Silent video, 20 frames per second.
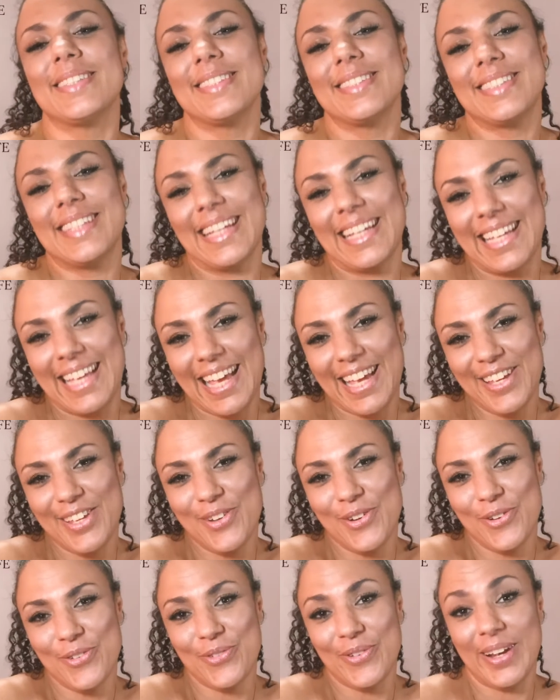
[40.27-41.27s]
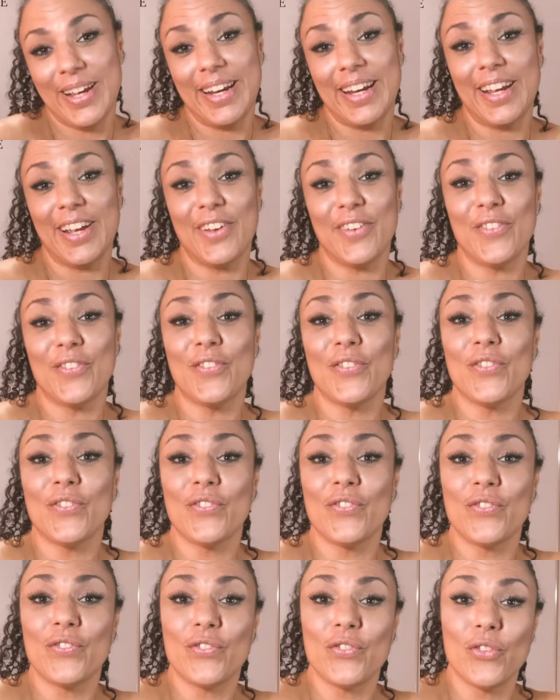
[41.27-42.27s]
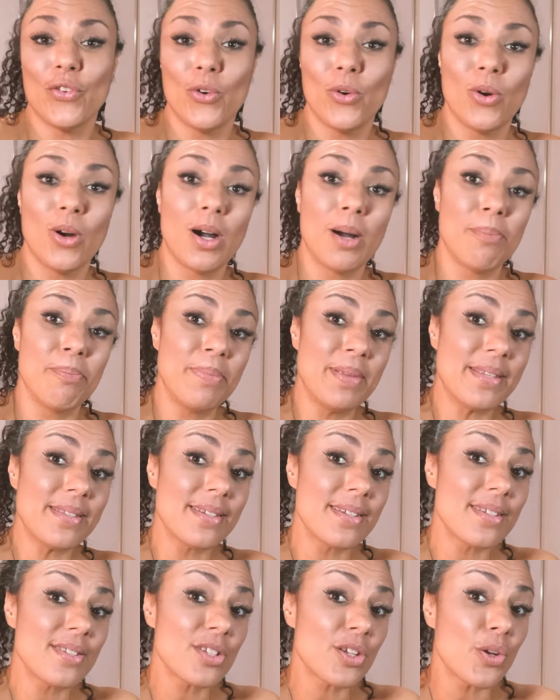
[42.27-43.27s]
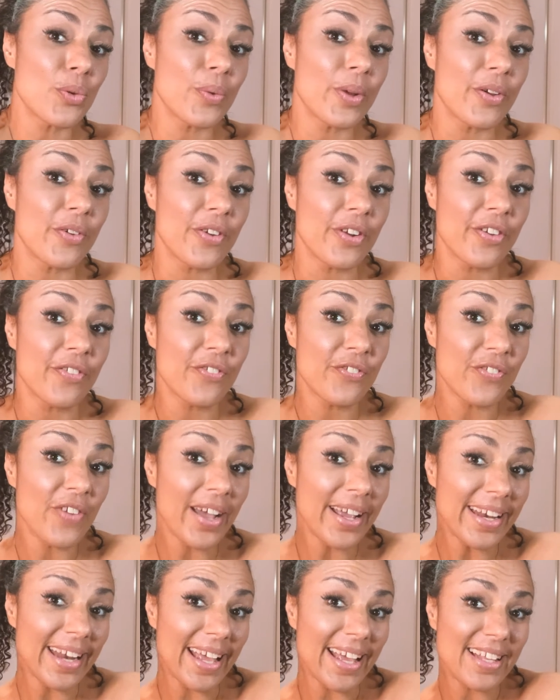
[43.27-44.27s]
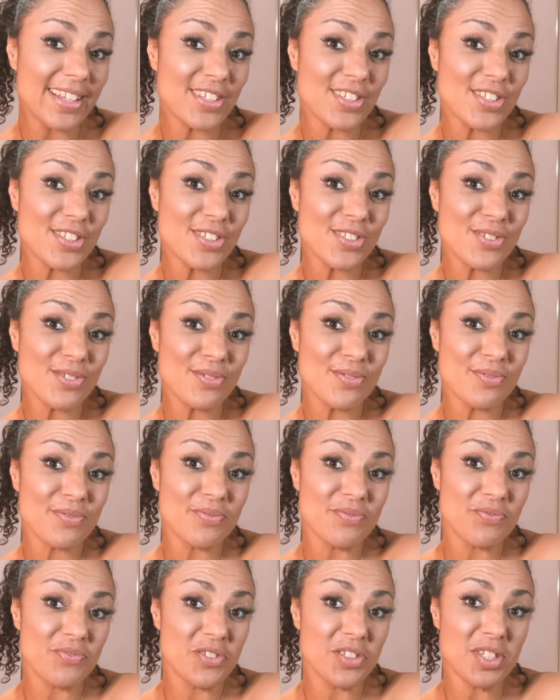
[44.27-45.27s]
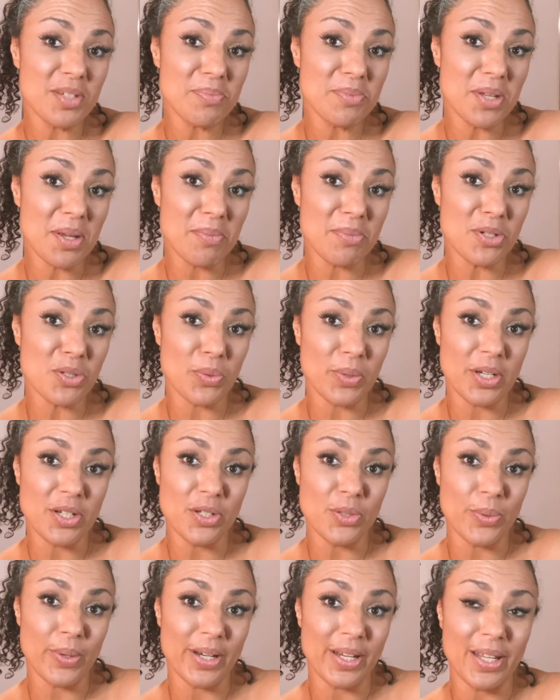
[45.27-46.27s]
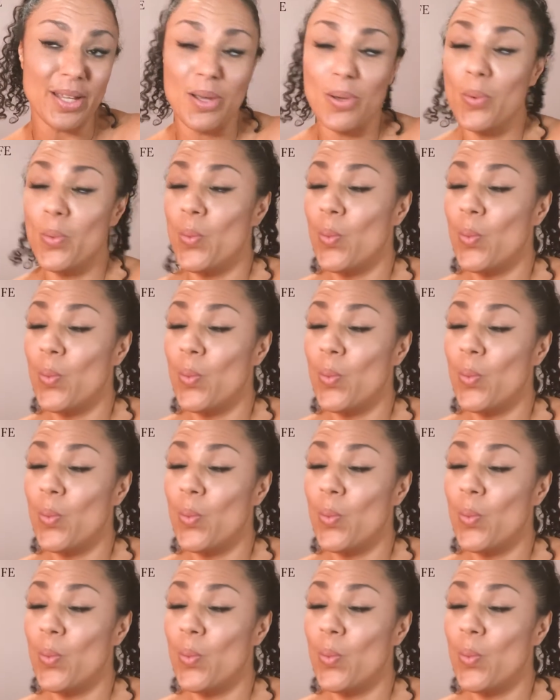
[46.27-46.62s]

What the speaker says: to get your reading for business, career, and finance for September 2020.